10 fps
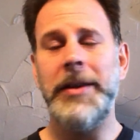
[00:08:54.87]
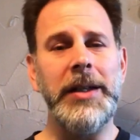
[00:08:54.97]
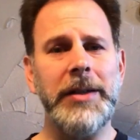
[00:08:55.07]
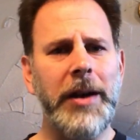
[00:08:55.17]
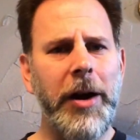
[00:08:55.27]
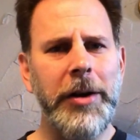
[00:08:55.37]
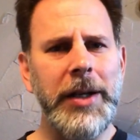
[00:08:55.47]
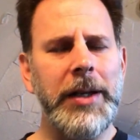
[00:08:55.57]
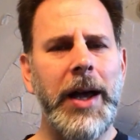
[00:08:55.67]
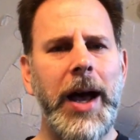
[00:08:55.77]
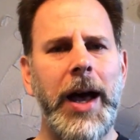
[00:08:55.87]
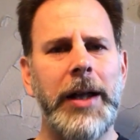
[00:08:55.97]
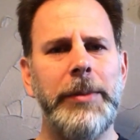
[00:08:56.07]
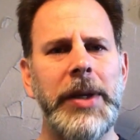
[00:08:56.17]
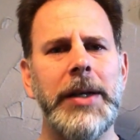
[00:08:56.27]
the incarnate
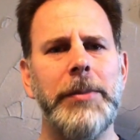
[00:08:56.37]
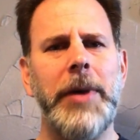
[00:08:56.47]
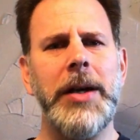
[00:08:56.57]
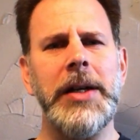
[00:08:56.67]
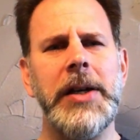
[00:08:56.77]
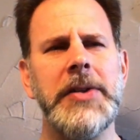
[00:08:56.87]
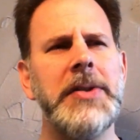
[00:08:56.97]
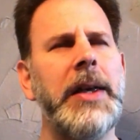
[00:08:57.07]
God being among us.